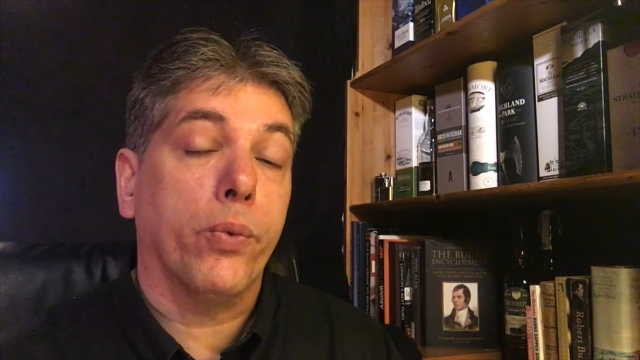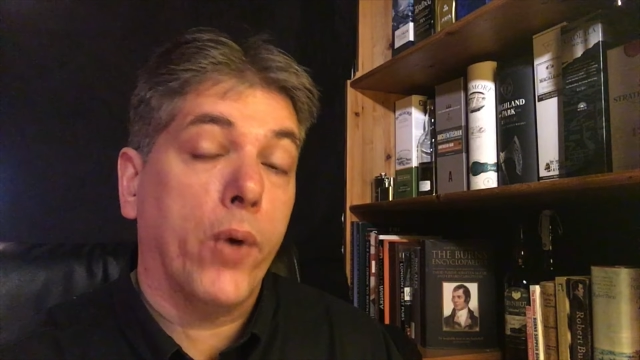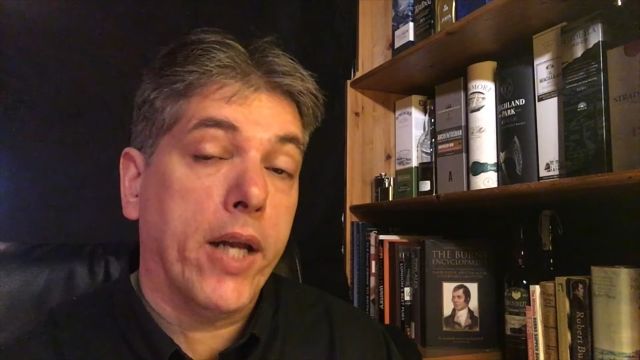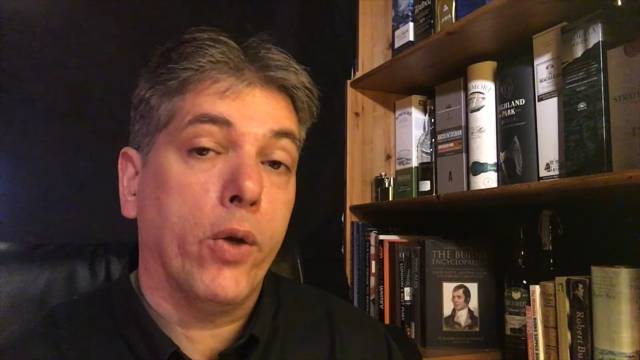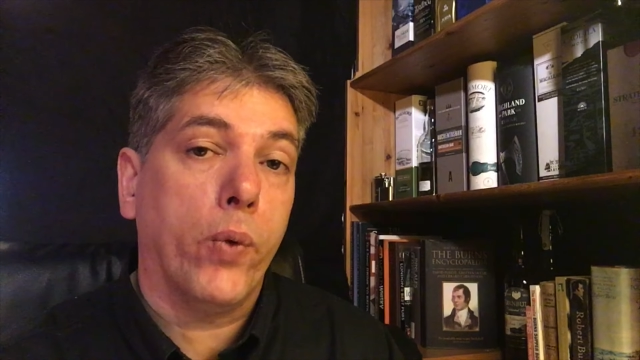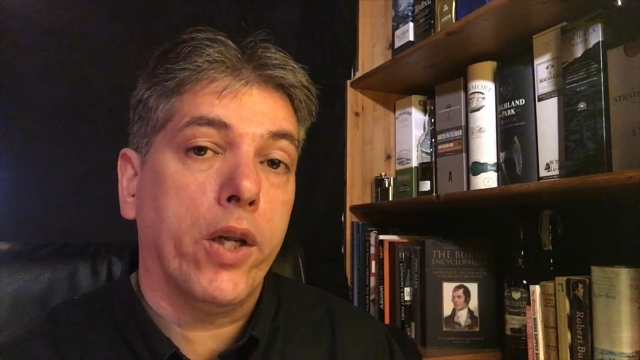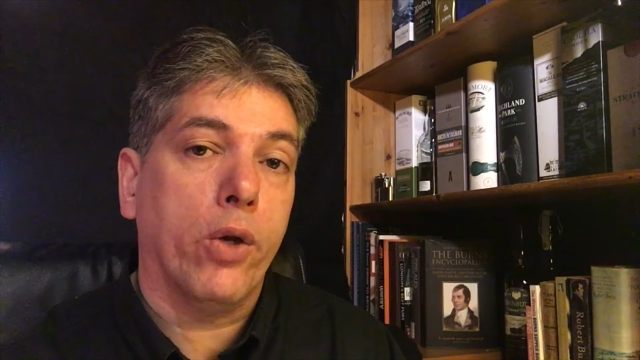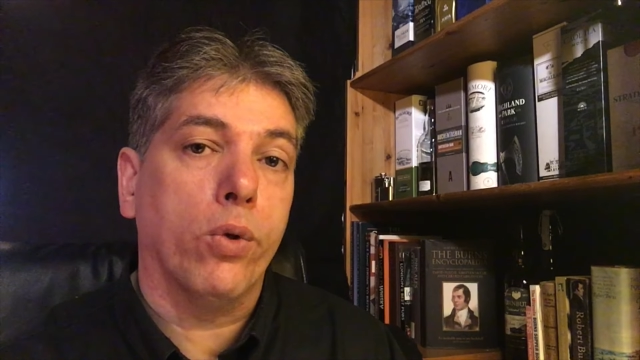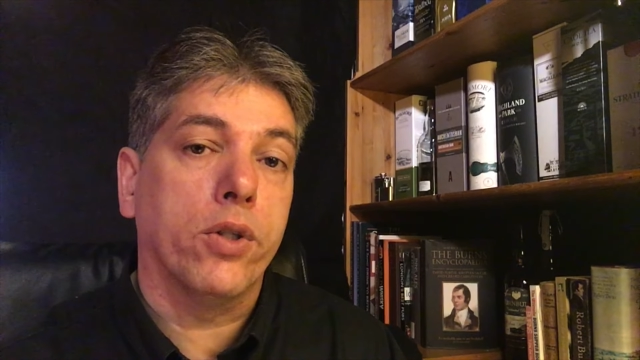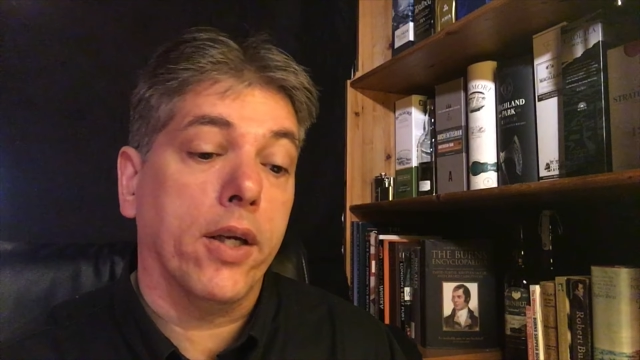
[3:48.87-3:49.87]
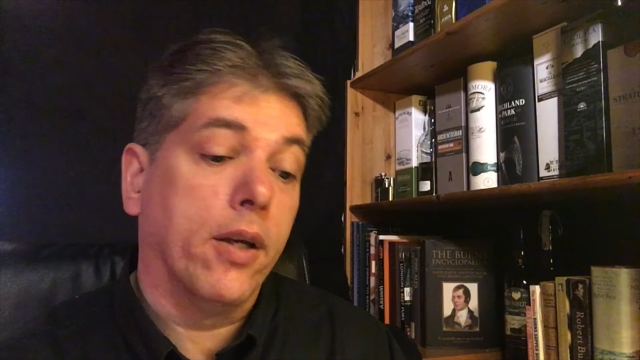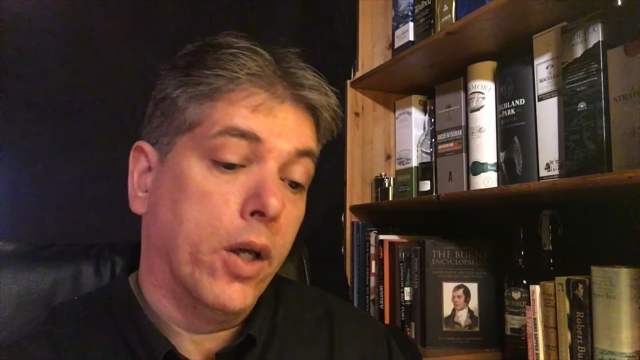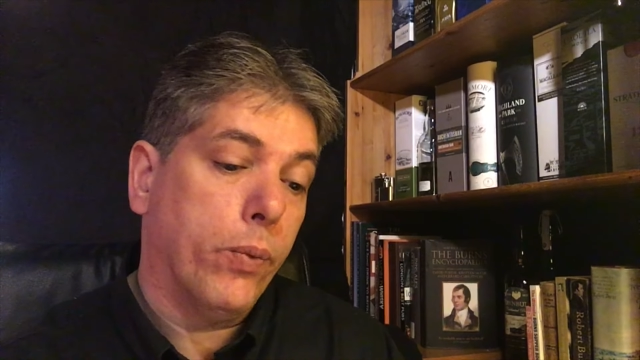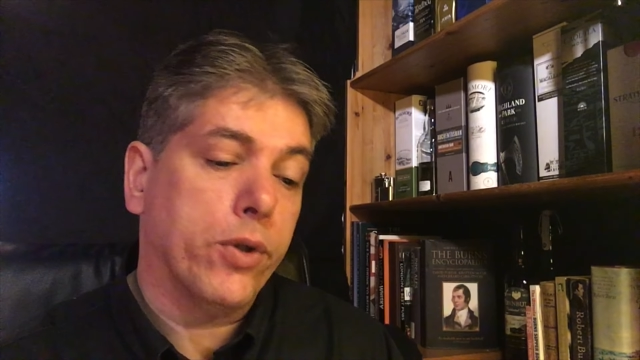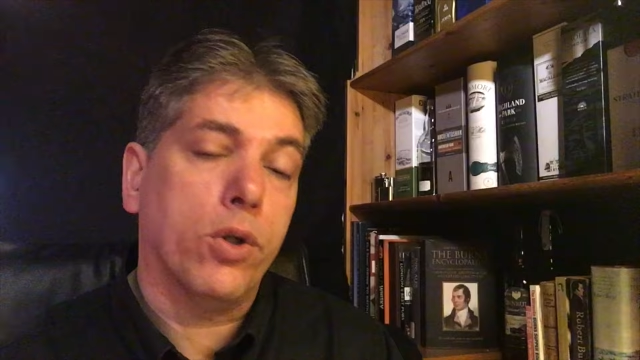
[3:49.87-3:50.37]
when and where he wrote it,
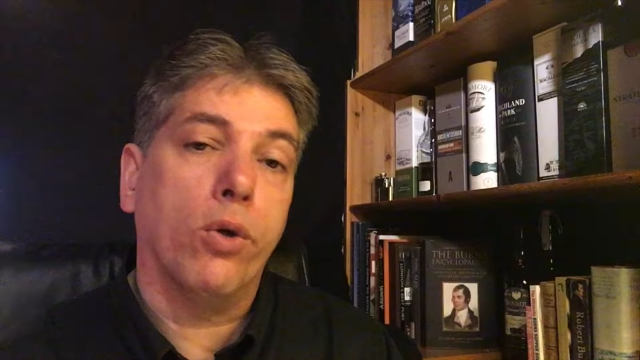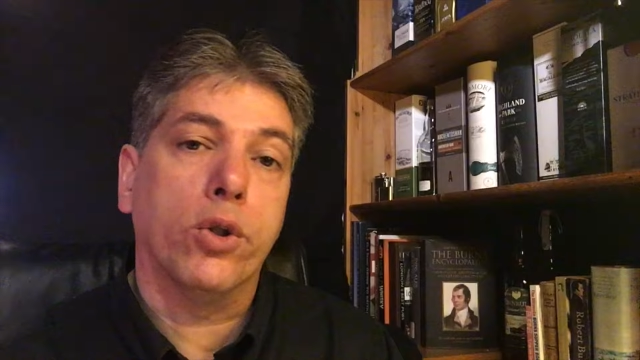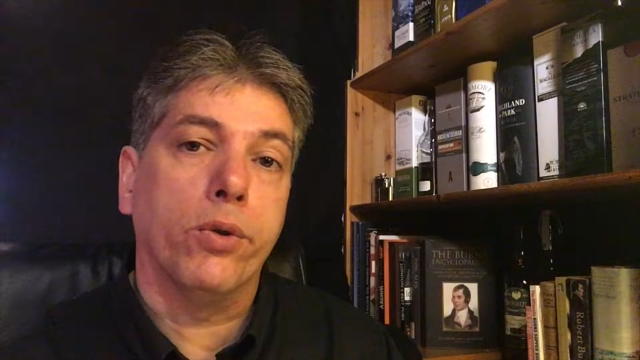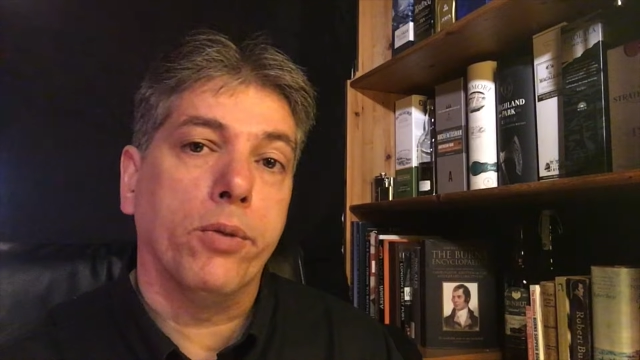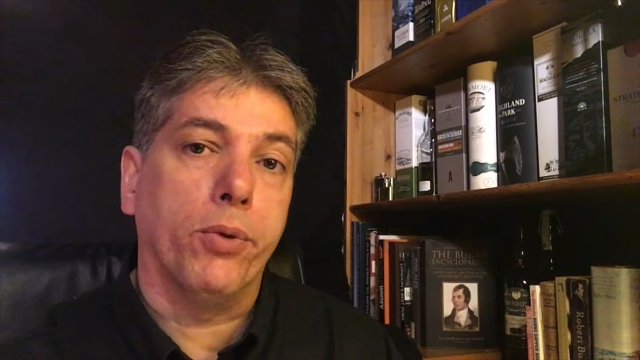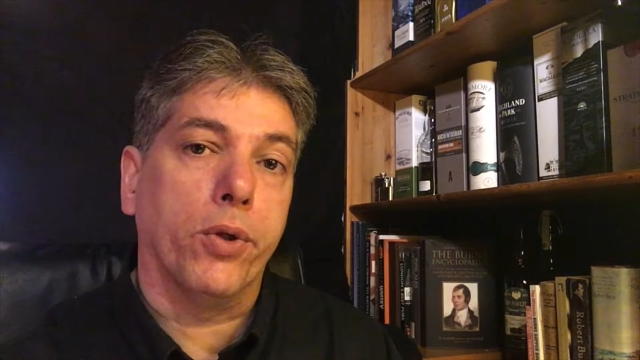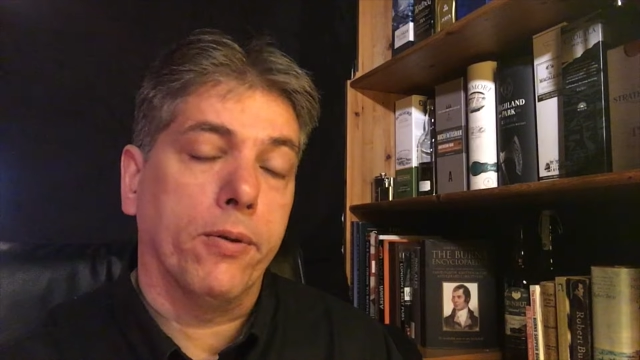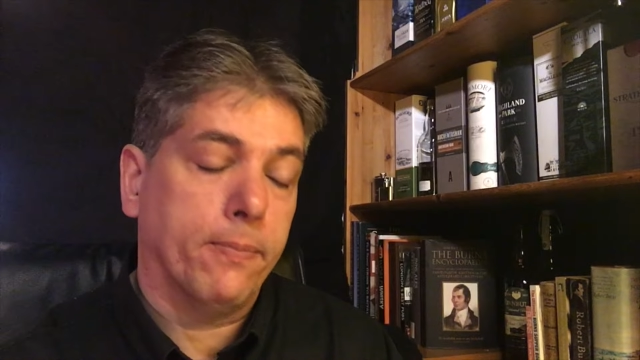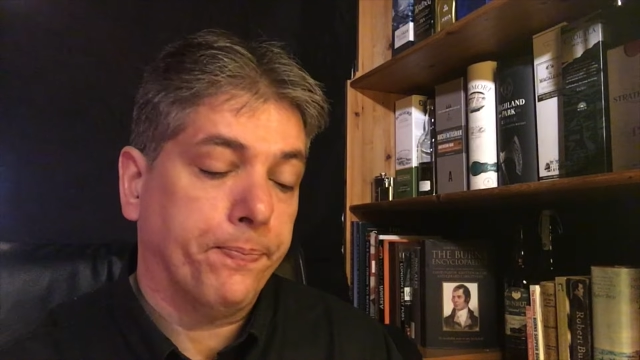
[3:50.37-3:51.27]
which are also in the book.